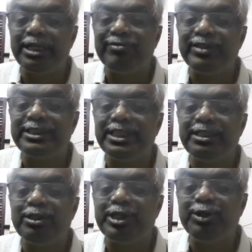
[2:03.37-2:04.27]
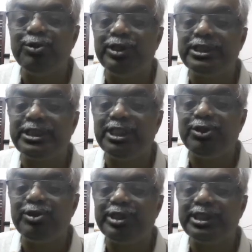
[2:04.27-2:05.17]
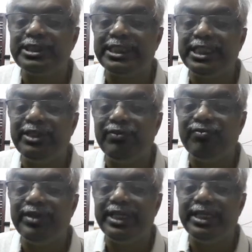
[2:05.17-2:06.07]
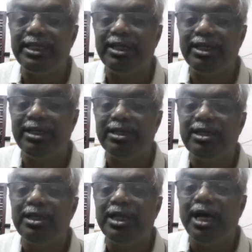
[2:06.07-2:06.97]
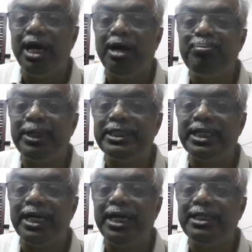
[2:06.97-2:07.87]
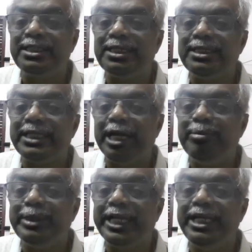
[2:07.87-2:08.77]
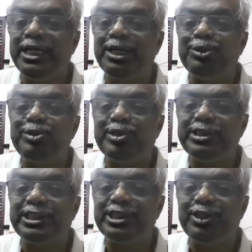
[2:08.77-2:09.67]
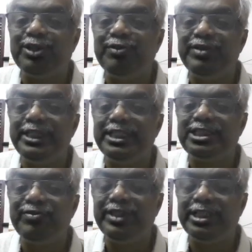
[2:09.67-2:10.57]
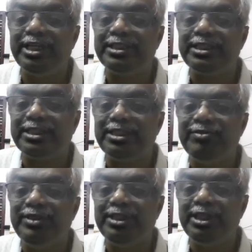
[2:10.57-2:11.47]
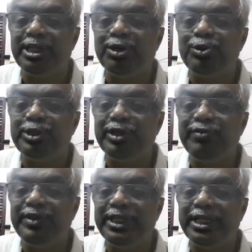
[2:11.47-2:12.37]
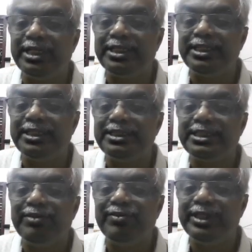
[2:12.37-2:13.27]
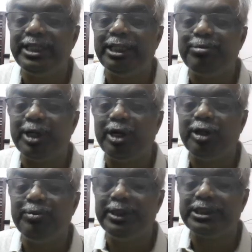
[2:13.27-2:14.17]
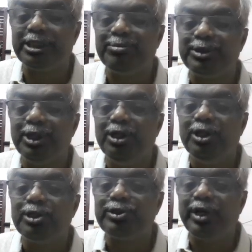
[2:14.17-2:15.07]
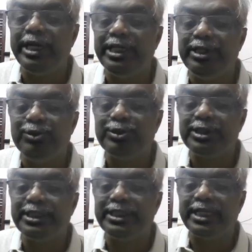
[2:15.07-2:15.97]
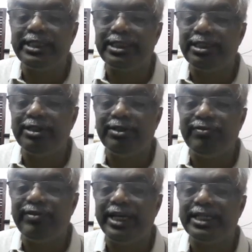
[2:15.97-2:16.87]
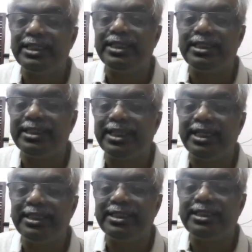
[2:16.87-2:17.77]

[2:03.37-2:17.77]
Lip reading: definition Q is equal to C V. But at time t equal to 0, V is V naught, equal to V naught. It is given in the problem itself. So I used that fact that